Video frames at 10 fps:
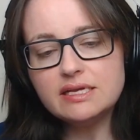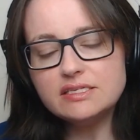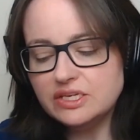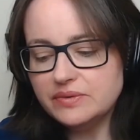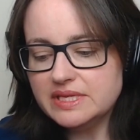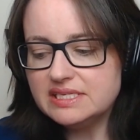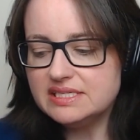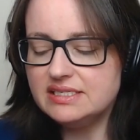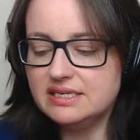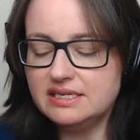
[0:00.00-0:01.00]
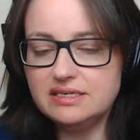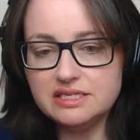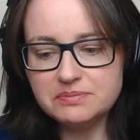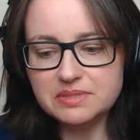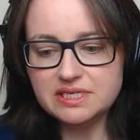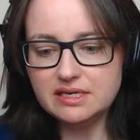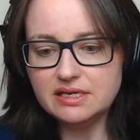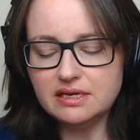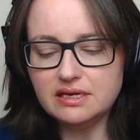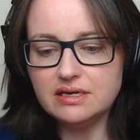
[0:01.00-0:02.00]
And so in the study, this
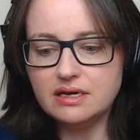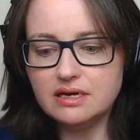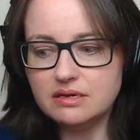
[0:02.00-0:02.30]
particular